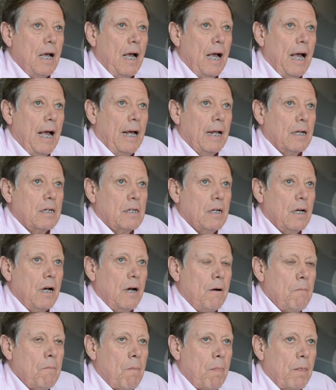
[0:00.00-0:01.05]
and
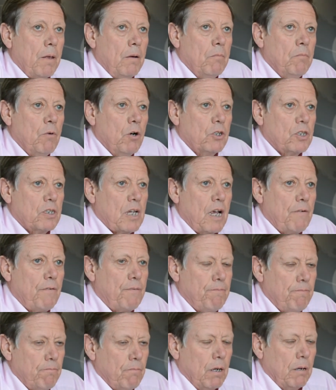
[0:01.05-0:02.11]
Montes have
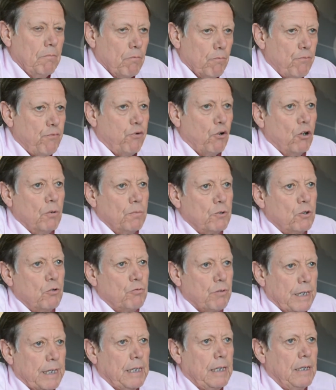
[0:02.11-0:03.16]
formed
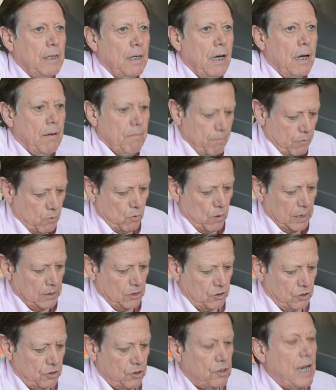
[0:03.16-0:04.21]
already quite a
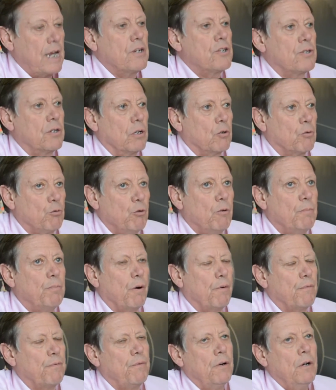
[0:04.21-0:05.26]
substantial group
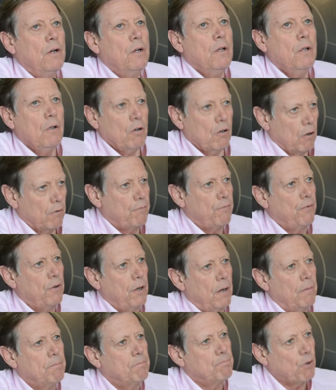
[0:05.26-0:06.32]
of
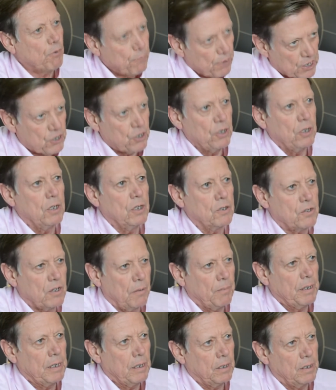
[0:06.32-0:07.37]
professionals. I
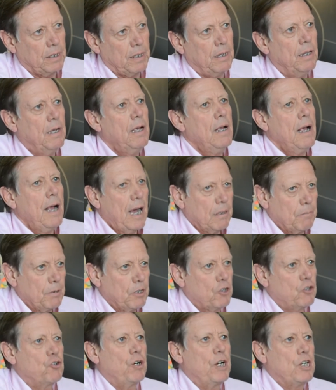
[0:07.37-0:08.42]
mean, the
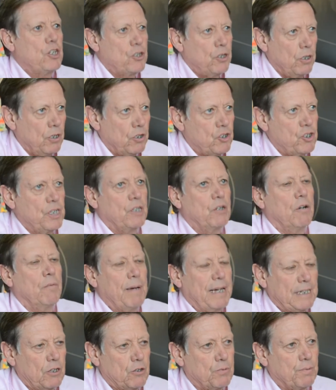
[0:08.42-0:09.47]
administration, general
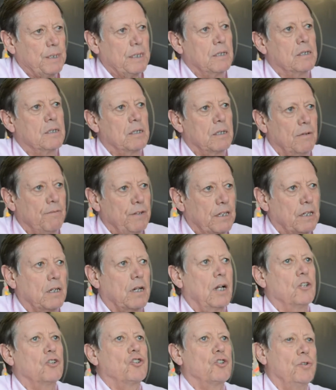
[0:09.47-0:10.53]
management,
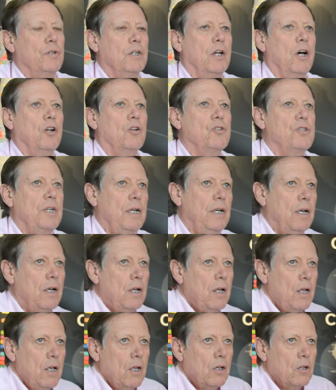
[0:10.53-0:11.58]
viticulture, enology.
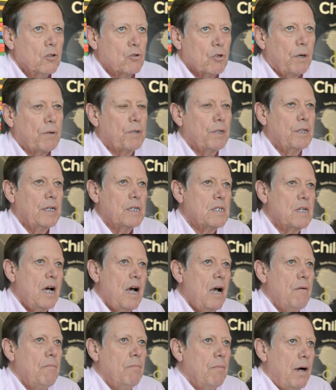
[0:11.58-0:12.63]
So after that
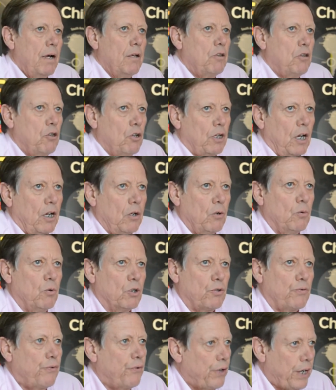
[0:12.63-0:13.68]
time, I thought that it
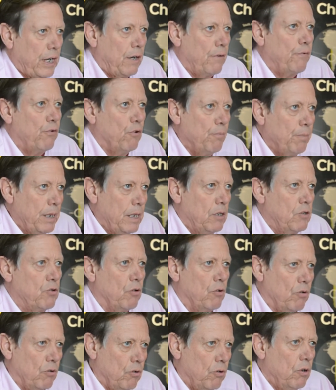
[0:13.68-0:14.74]
was fair for me
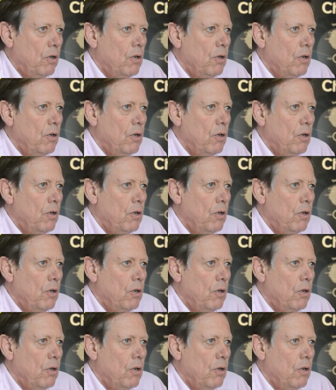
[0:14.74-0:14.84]
to